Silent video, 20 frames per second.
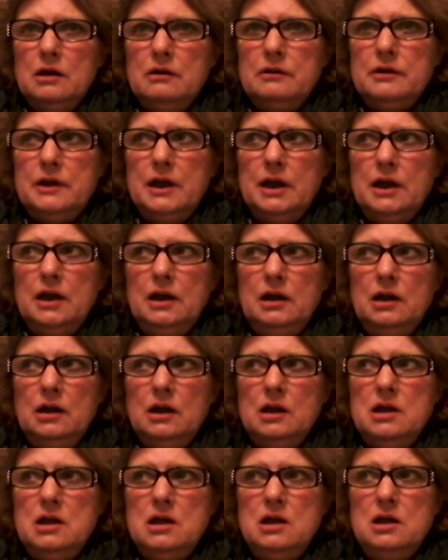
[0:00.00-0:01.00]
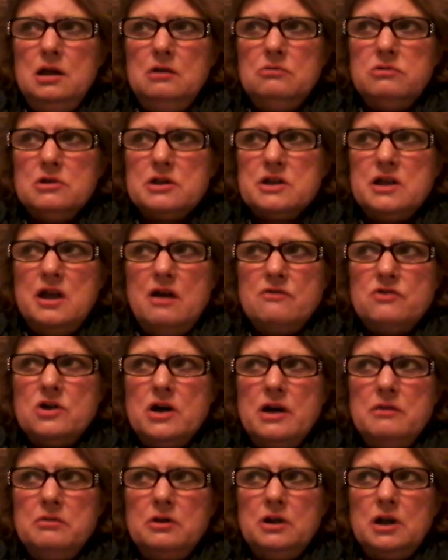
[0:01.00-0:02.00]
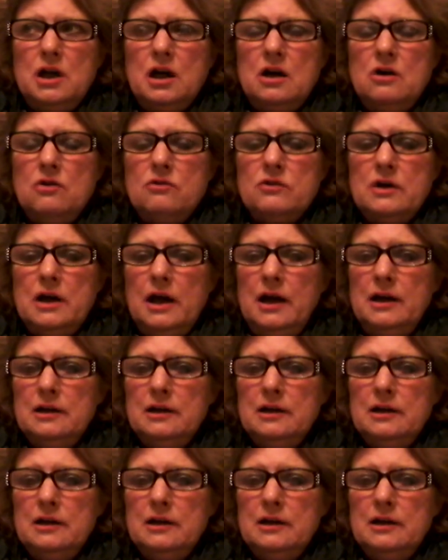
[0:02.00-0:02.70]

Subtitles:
that he was never able to get over it.